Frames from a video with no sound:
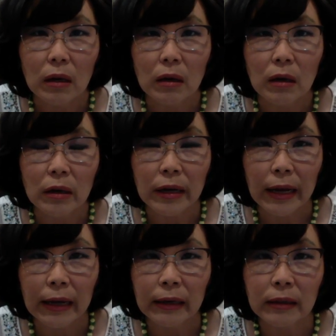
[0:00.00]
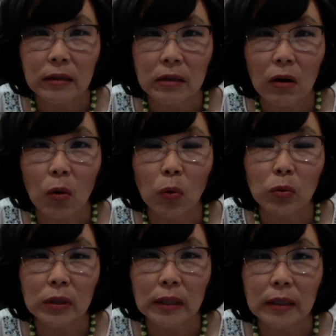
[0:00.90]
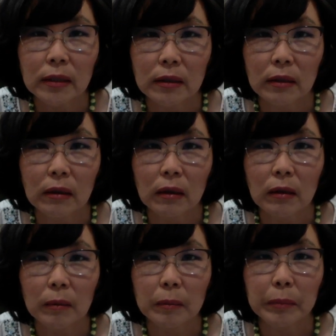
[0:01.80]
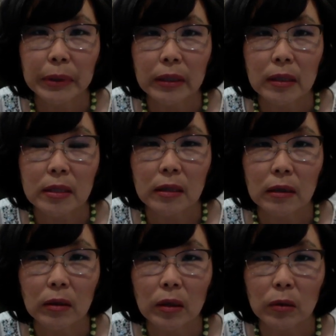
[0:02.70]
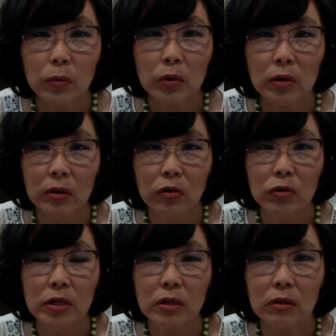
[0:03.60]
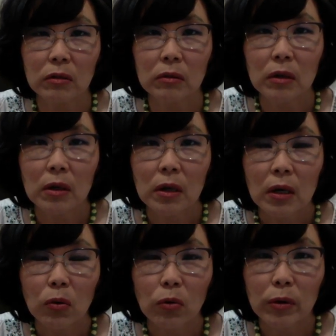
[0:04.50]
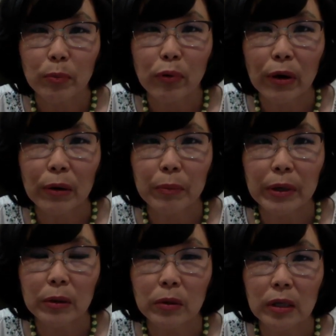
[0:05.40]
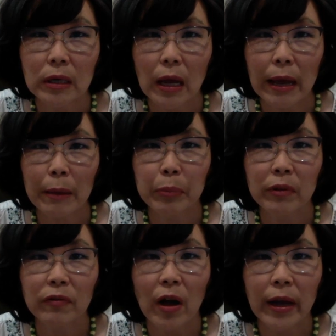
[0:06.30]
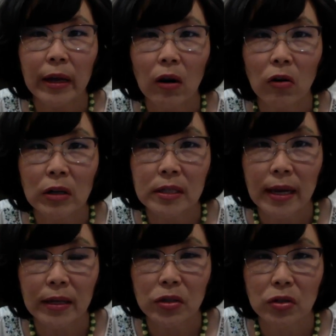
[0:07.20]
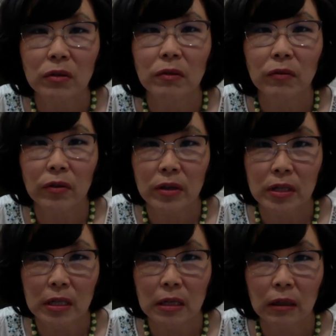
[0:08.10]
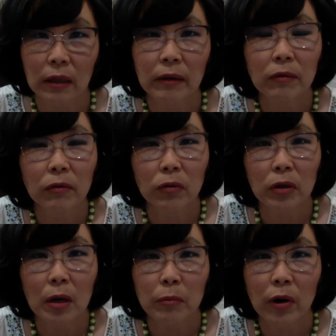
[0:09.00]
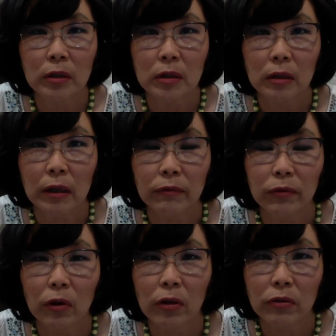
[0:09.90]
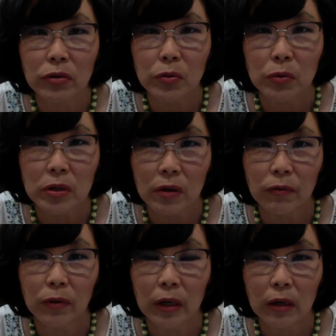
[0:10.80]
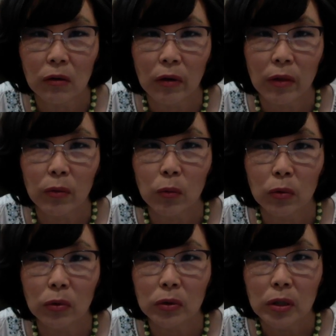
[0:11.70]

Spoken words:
on hand, hold it, because the crystal or the prayer bead can amplify our intention for this healing for Namrata and for others who are suffering around the world,